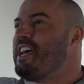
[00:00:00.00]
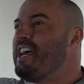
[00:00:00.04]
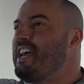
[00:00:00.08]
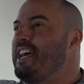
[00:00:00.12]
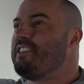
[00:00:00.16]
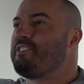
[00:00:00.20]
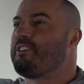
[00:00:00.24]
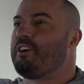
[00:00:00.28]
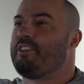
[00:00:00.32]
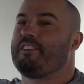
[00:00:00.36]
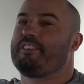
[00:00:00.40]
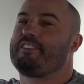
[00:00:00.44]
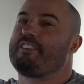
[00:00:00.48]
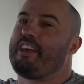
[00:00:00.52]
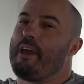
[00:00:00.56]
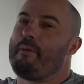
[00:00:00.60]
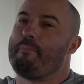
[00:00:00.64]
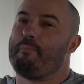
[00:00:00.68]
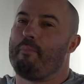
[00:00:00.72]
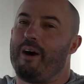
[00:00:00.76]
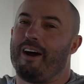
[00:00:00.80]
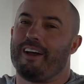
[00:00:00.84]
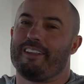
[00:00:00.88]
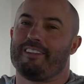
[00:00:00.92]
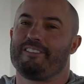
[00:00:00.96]
he's got the
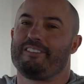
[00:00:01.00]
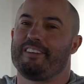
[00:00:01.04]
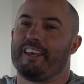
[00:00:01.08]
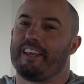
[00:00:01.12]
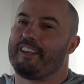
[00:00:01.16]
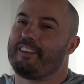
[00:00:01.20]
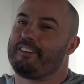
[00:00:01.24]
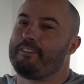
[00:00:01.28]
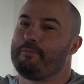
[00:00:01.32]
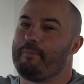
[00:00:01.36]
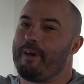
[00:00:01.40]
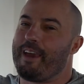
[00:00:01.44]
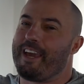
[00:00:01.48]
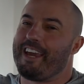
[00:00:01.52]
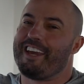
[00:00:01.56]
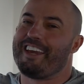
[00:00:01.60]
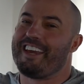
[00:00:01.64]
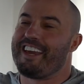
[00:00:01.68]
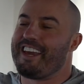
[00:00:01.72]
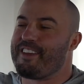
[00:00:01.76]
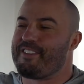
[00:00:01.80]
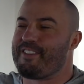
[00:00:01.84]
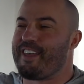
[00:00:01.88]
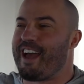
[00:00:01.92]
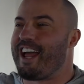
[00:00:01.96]
same mindset as
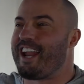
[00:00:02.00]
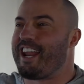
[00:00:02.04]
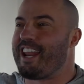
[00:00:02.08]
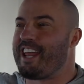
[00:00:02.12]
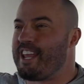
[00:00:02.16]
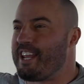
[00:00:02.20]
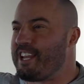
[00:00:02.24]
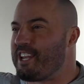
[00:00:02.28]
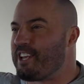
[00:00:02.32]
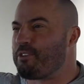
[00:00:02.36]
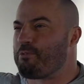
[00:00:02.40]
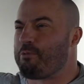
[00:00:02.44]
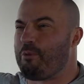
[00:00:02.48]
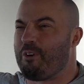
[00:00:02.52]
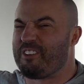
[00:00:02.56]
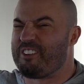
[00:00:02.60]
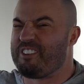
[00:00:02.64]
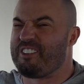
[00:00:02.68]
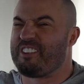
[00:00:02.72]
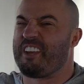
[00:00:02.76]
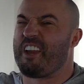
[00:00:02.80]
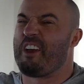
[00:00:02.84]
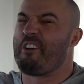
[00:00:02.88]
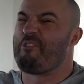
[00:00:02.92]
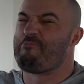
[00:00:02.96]
me in that he just wants
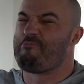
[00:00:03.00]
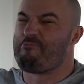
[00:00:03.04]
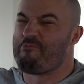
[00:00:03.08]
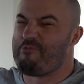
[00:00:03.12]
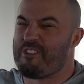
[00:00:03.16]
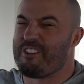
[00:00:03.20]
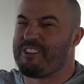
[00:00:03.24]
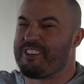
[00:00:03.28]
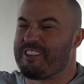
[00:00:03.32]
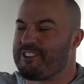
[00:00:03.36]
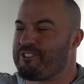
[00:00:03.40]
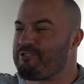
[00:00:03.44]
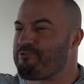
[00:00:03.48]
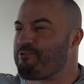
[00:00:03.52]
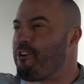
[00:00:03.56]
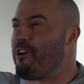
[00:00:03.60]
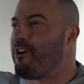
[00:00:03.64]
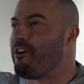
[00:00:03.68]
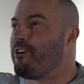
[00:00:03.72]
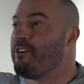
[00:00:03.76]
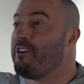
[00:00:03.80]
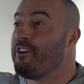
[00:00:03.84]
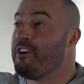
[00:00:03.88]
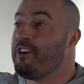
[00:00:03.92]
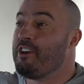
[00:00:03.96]
to get really
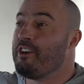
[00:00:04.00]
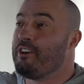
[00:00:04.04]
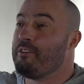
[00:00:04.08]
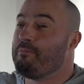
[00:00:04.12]
strong.